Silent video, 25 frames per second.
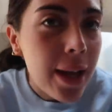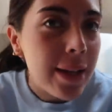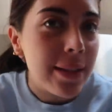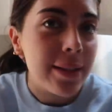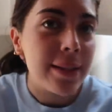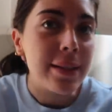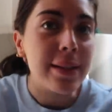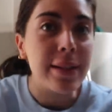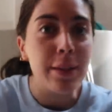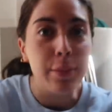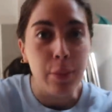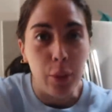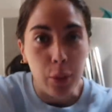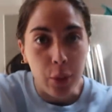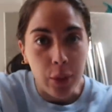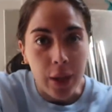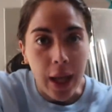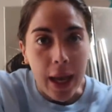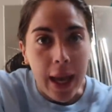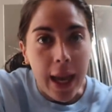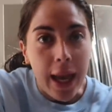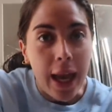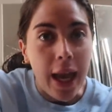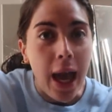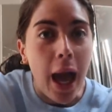it's the
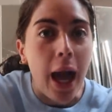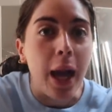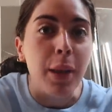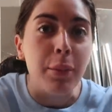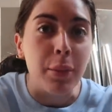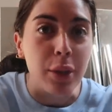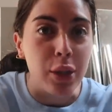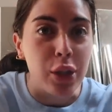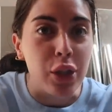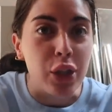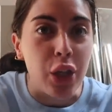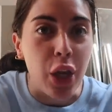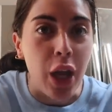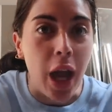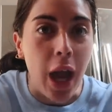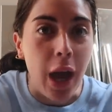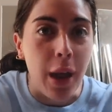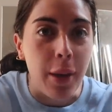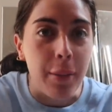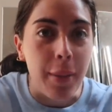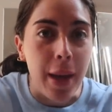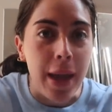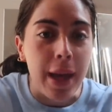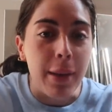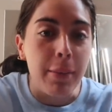morning. I'm gonna show you
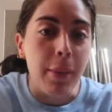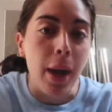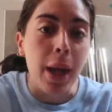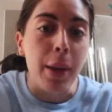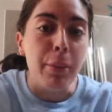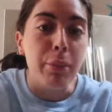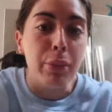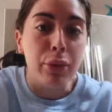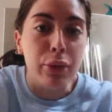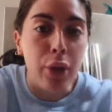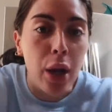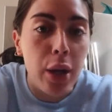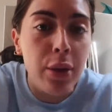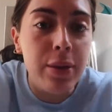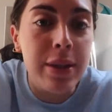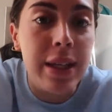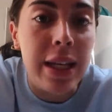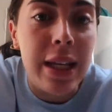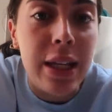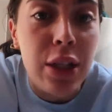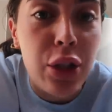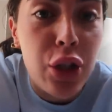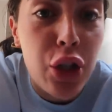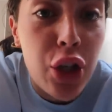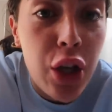how I make my
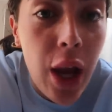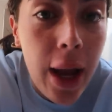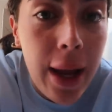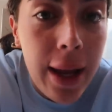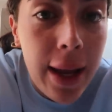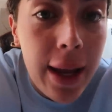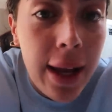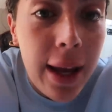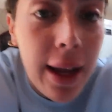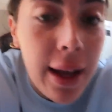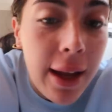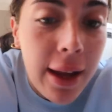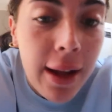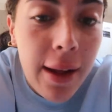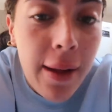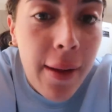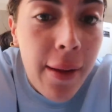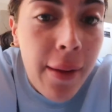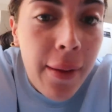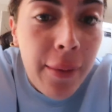protein shake.